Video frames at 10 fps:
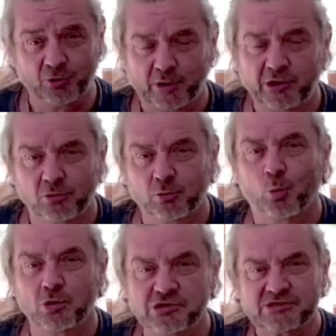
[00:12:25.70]
when you're
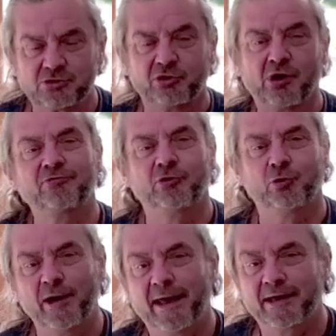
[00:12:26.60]
wanting to look after your
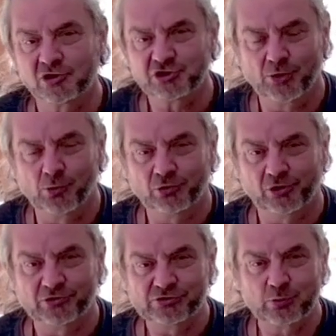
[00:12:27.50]
neck and shoulders,